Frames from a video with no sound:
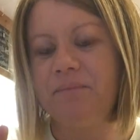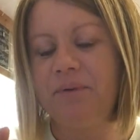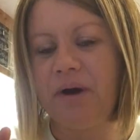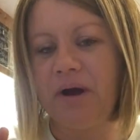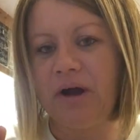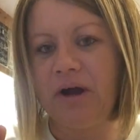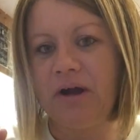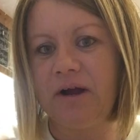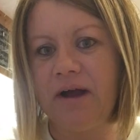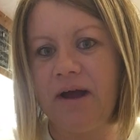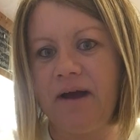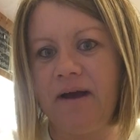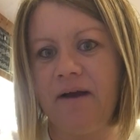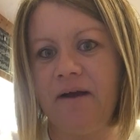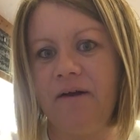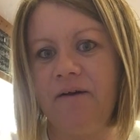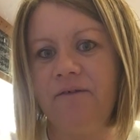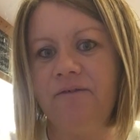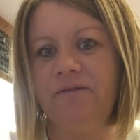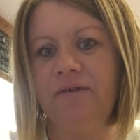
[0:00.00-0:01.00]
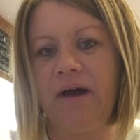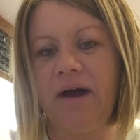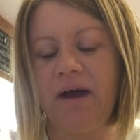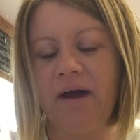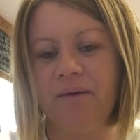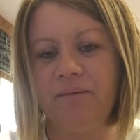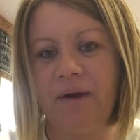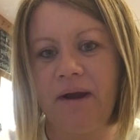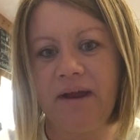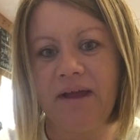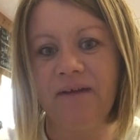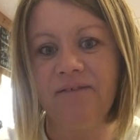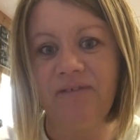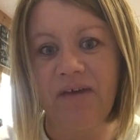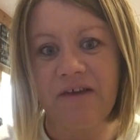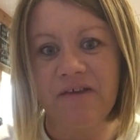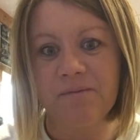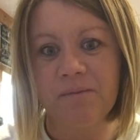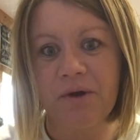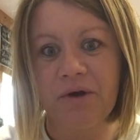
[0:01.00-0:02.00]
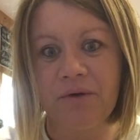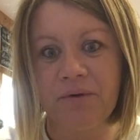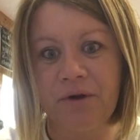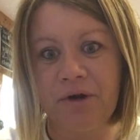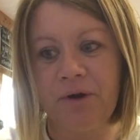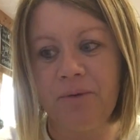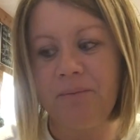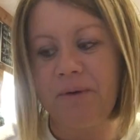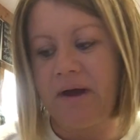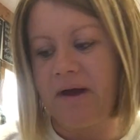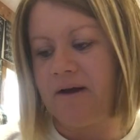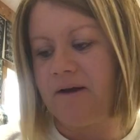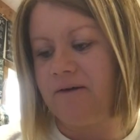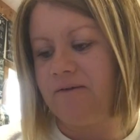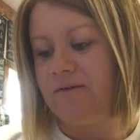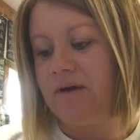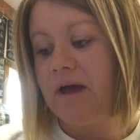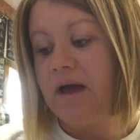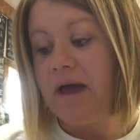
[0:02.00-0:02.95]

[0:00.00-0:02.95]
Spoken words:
part of running a Facebook group of